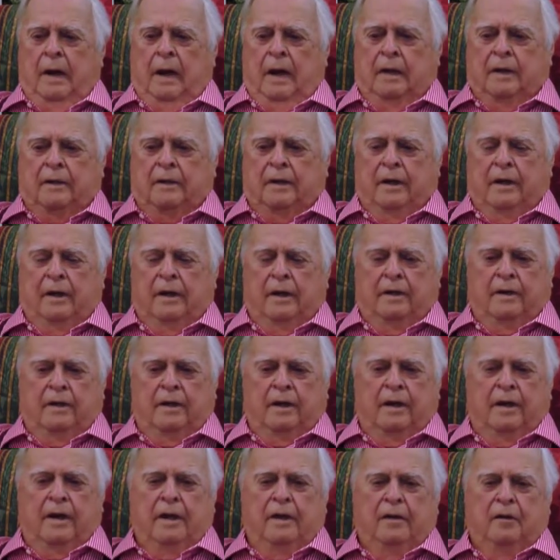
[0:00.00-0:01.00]
I said, it's
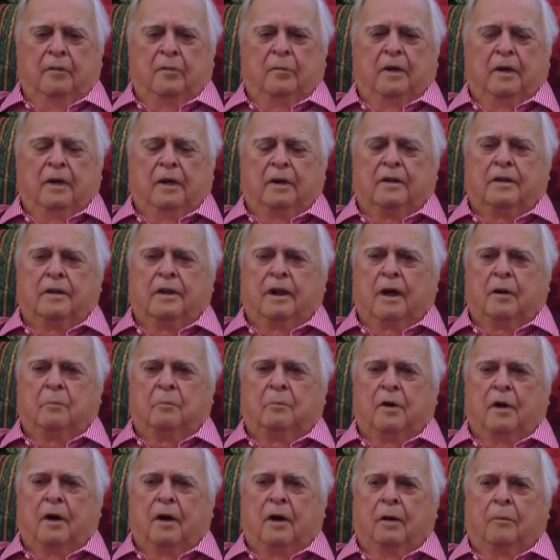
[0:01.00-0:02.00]
legal, but it's not
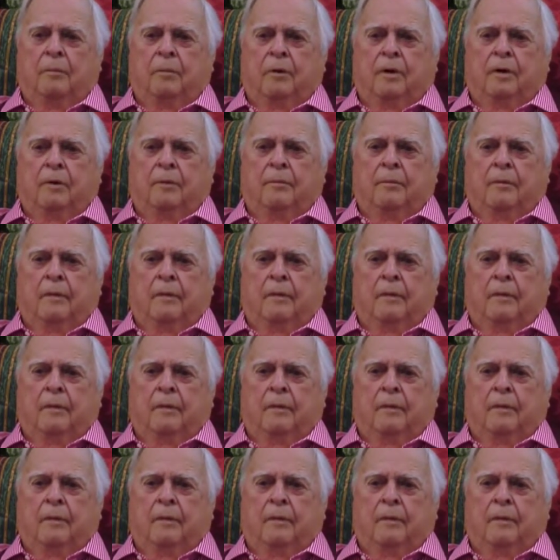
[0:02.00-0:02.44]
proper.